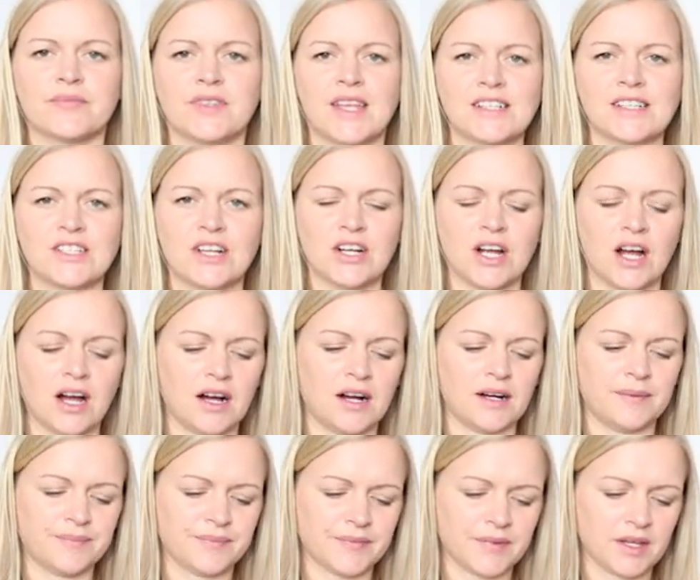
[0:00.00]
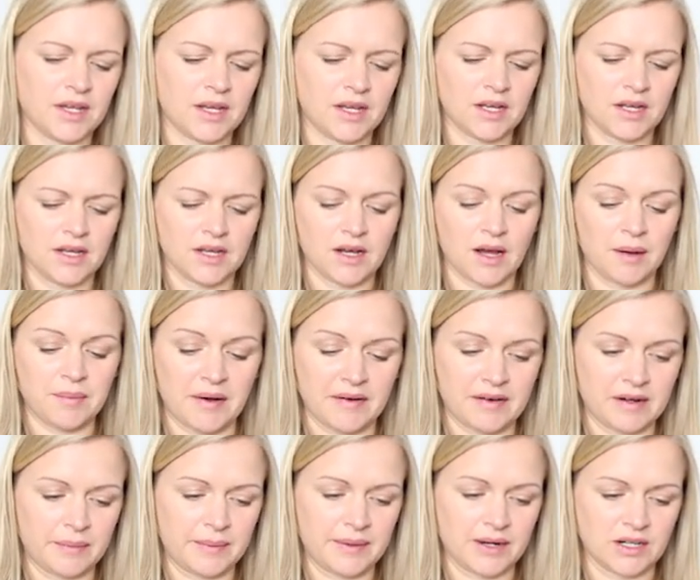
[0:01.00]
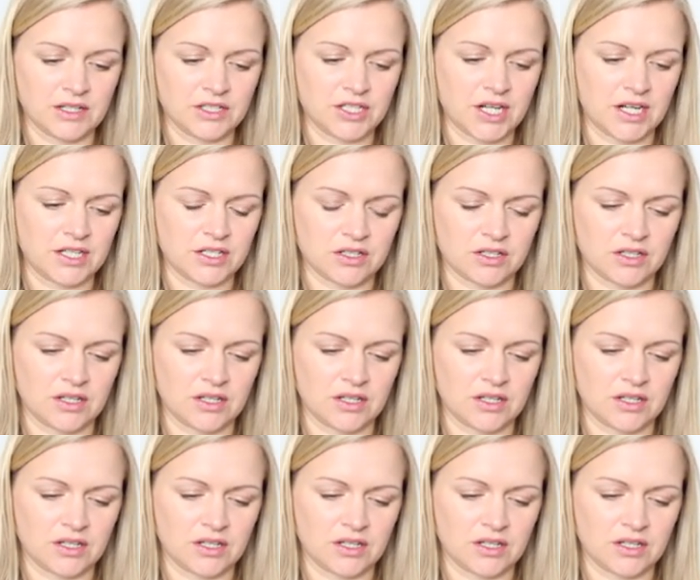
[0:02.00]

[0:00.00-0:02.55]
There's our car. Apparently we can't change the